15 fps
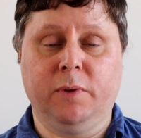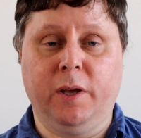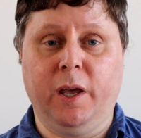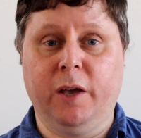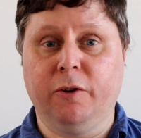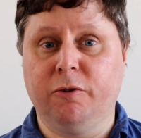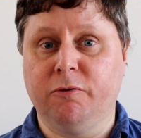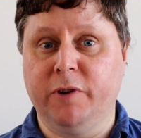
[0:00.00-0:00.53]

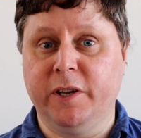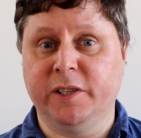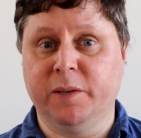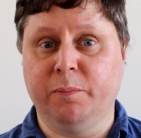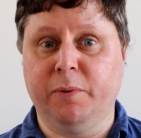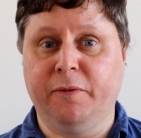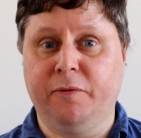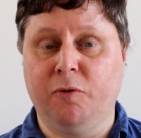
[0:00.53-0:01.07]
increase
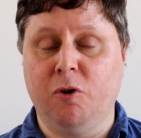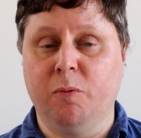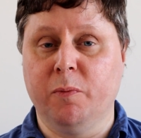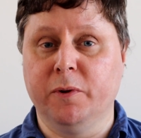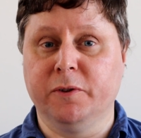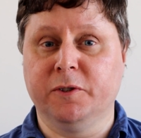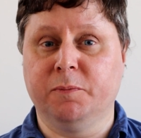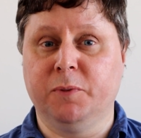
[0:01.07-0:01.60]
in
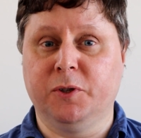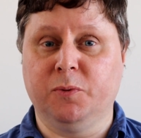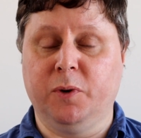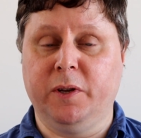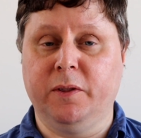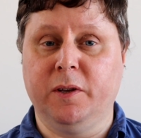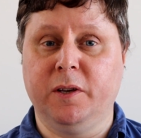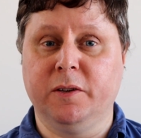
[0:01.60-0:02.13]
performance
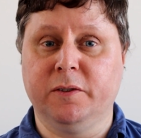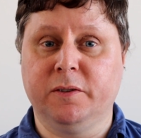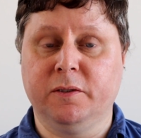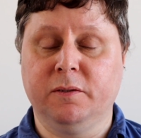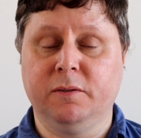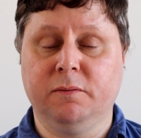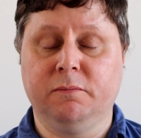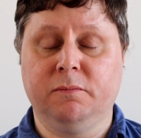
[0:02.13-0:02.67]
between these
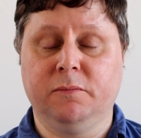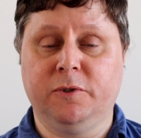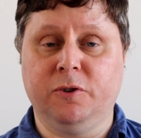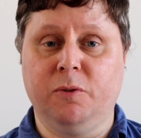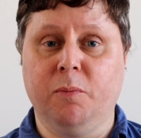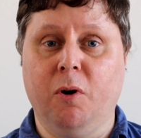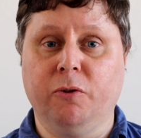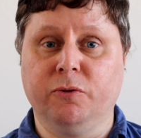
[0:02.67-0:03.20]

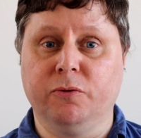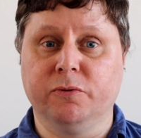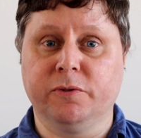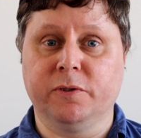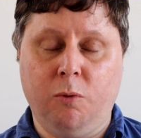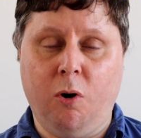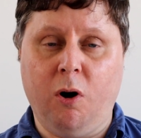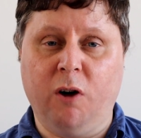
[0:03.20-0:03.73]
two
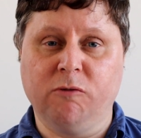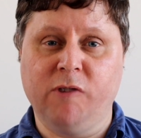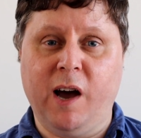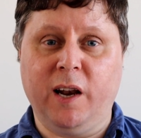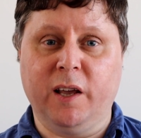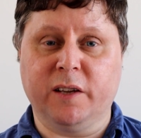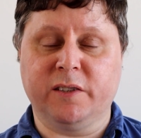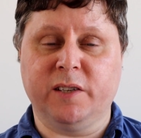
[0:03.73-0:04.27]
models. What
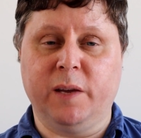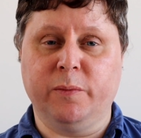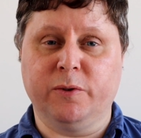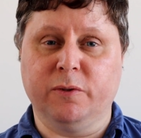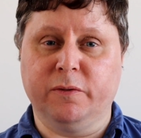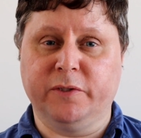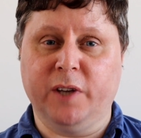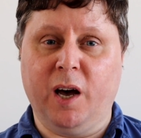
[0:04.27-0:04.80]
AURALiC seem
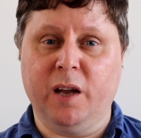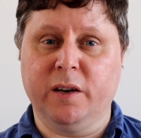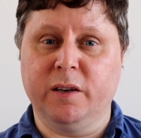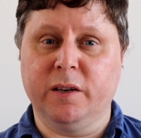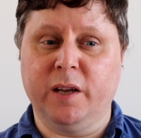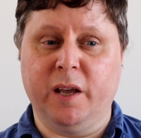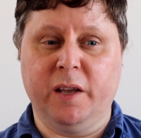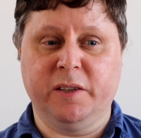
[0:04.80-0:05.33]
to have
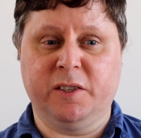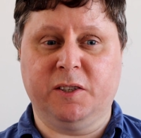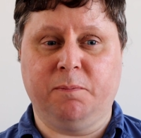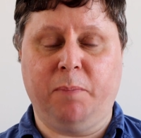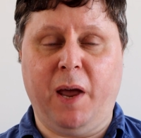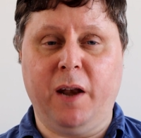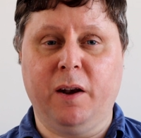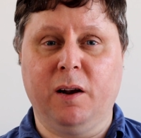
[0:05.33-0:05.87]
done is
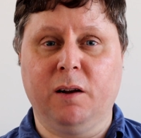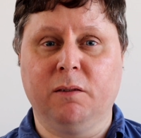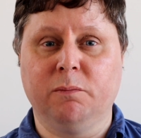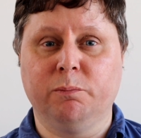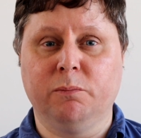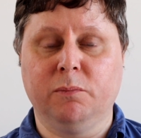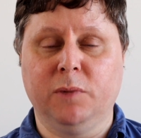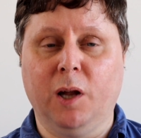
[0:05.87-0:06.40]
spent
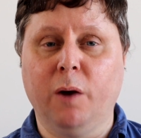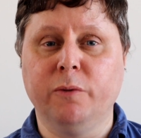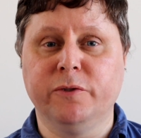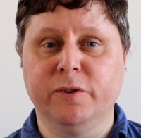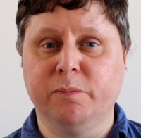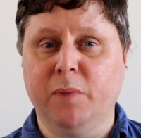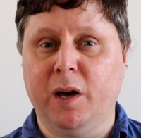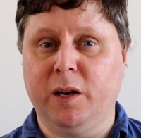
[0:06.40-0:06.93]
loads
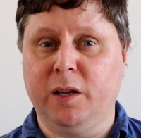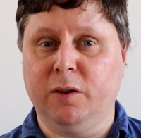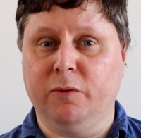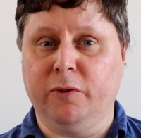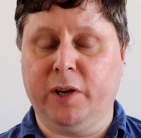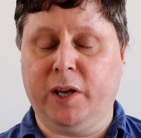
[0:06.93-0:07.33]
of money on